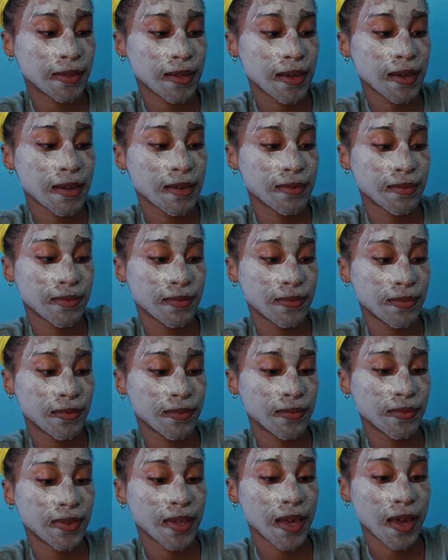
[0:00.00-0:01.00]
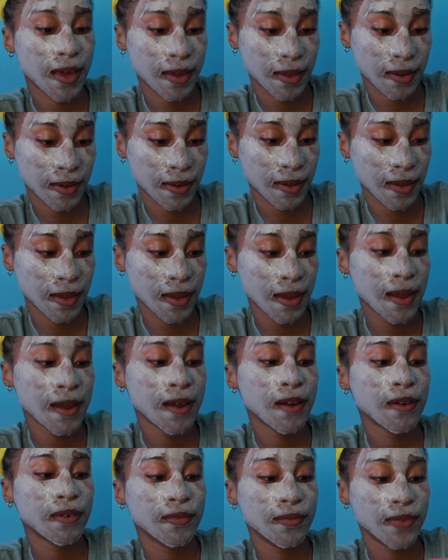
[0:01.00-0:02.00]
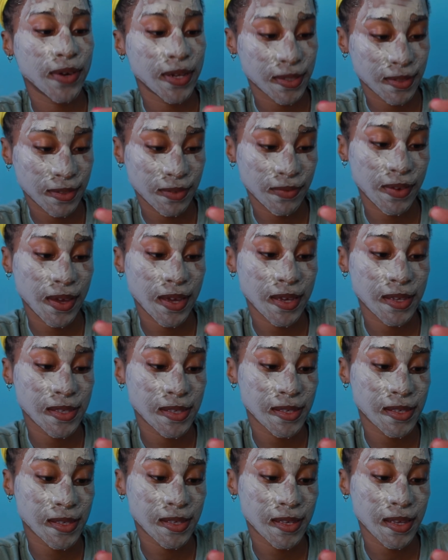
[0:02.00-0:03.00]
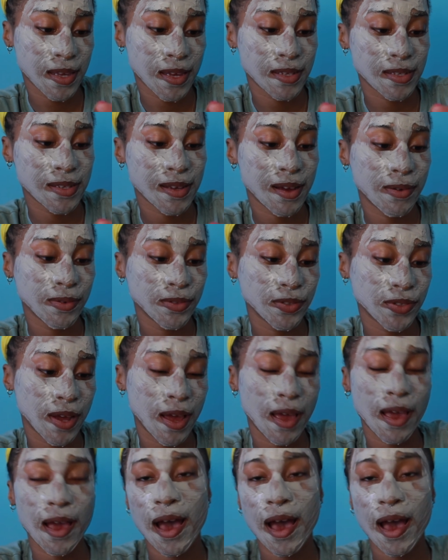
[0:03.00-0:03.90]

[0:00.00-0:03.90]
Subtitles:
and then rinse face and towel dry.